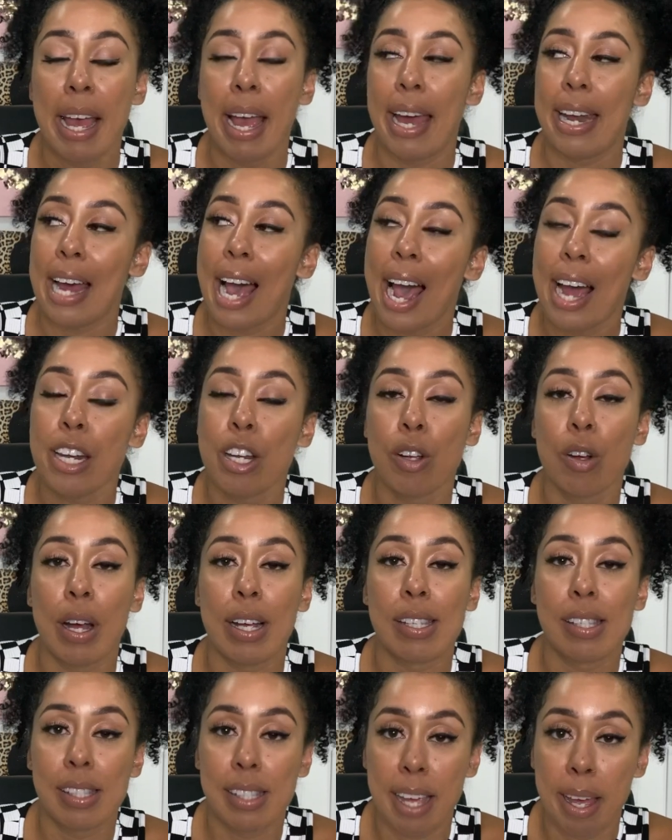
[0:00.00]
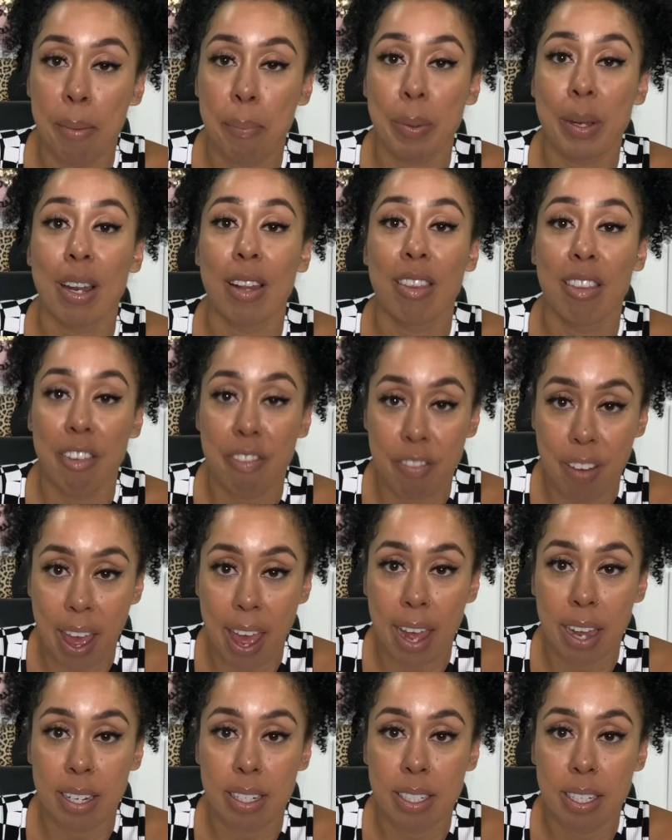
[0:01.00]
And I had to accept the
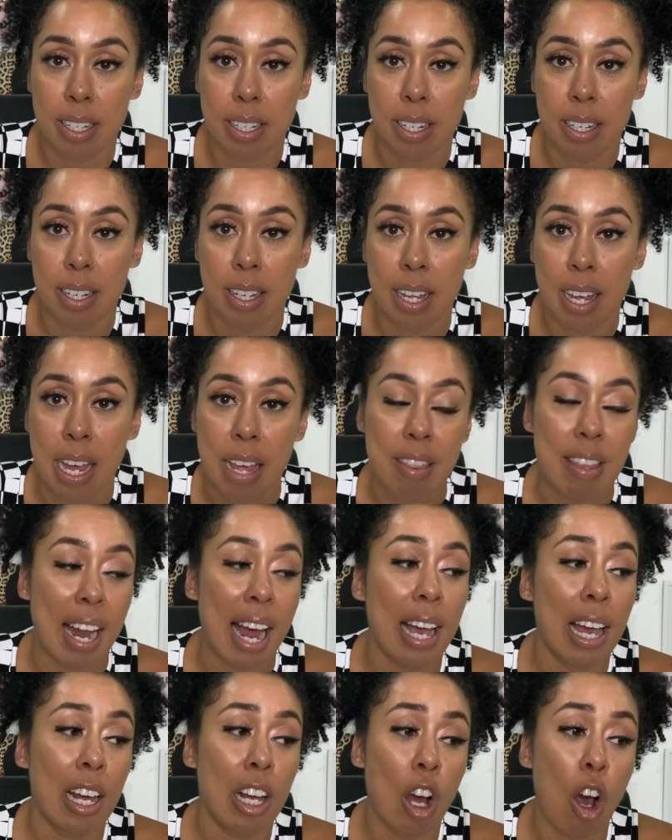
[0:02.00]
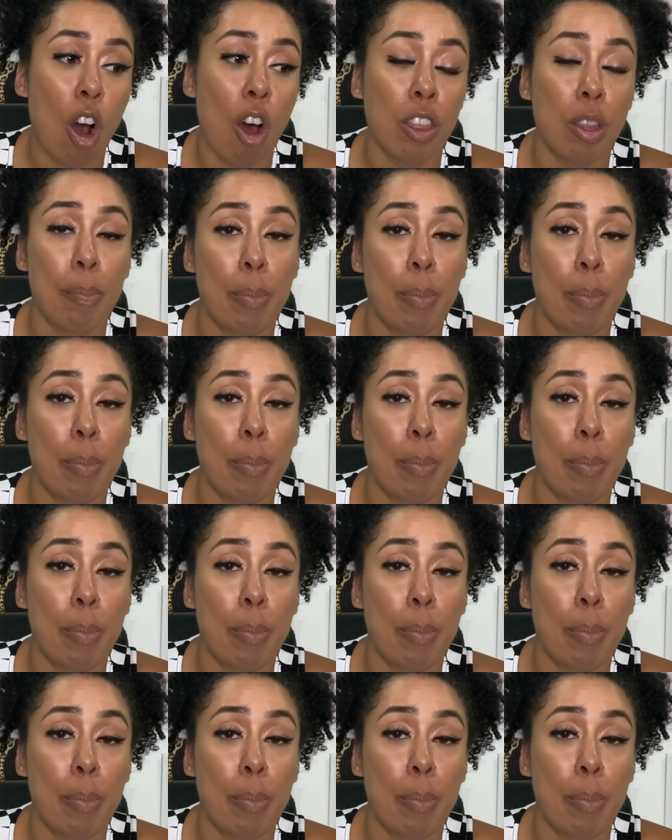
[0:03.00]
fact that I could call the